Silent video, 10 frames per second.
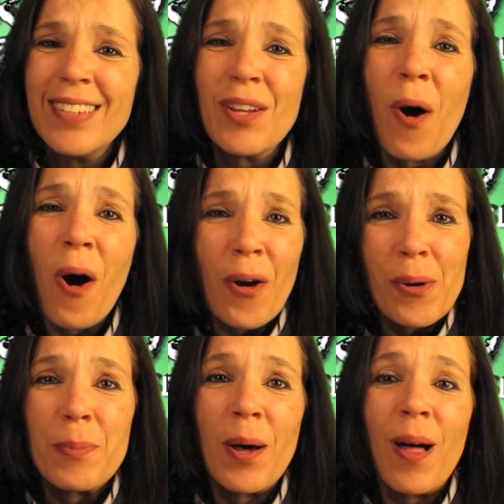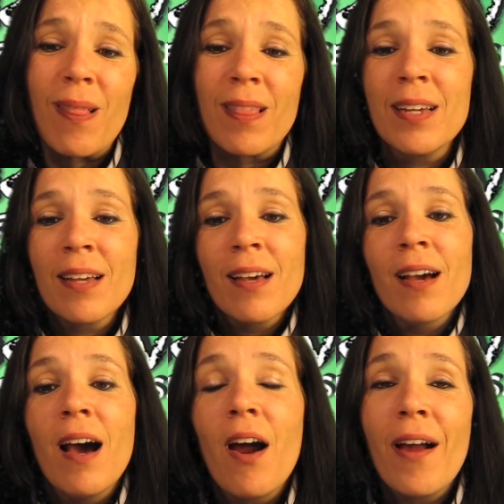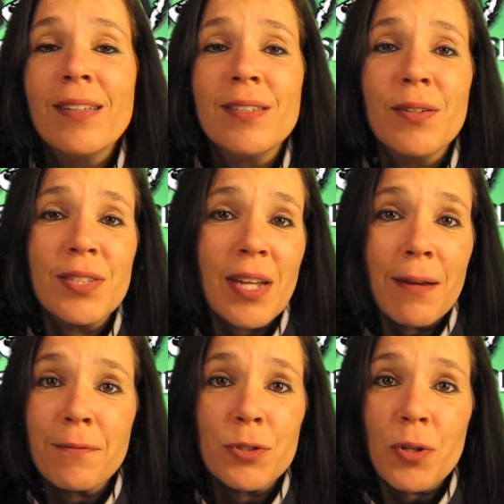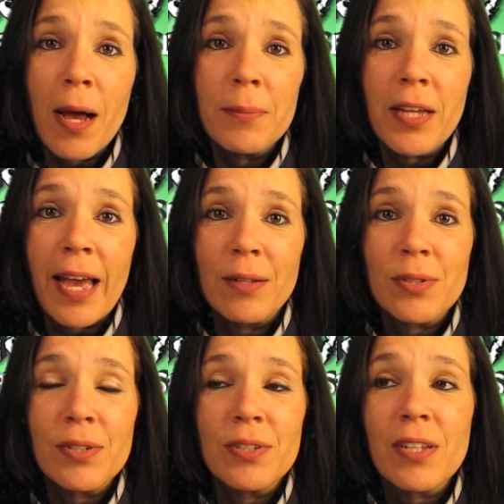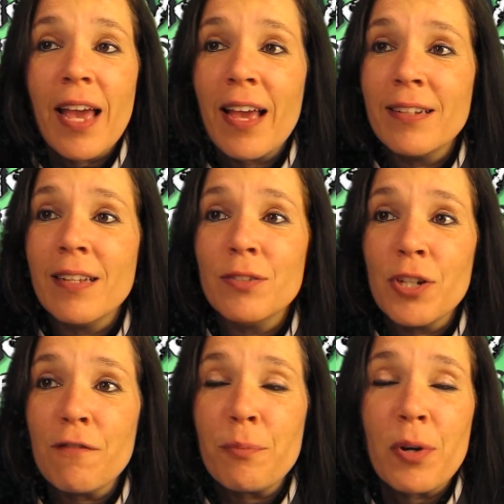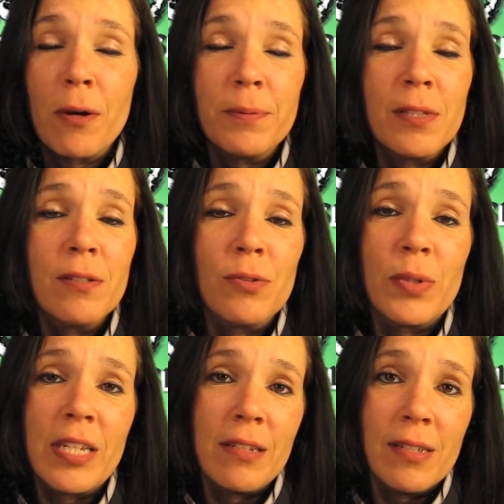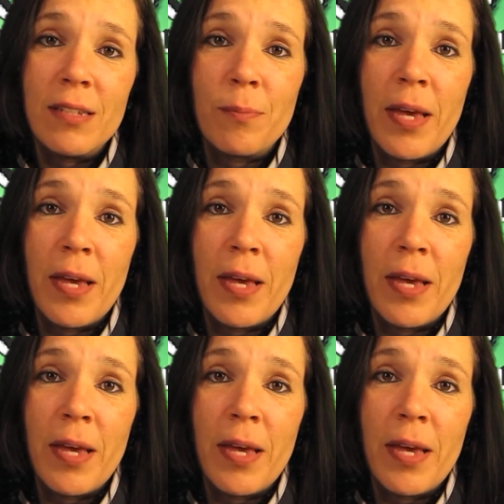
he's horrible. All right, so it's time for Tribal Council and Jeff Probst to do what he does